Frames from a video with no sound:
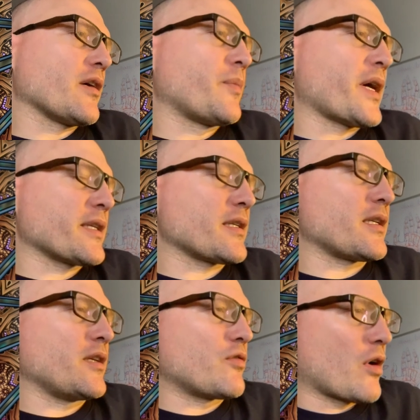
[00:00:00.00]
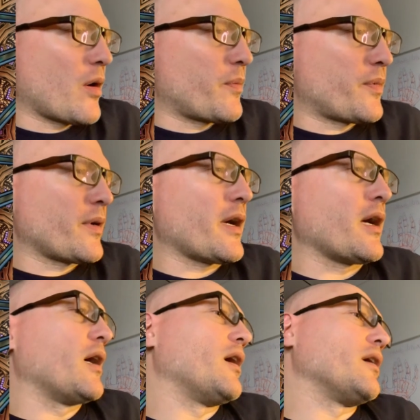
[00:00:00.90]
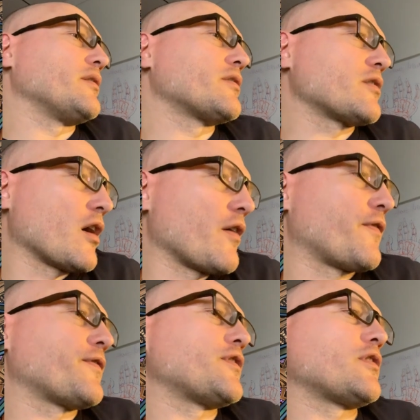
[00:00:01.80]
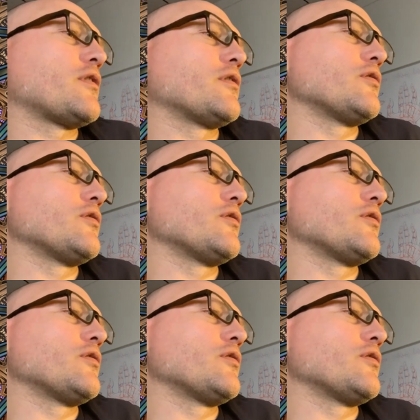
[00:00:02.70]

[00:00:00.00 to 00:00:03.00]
opacity drop, soft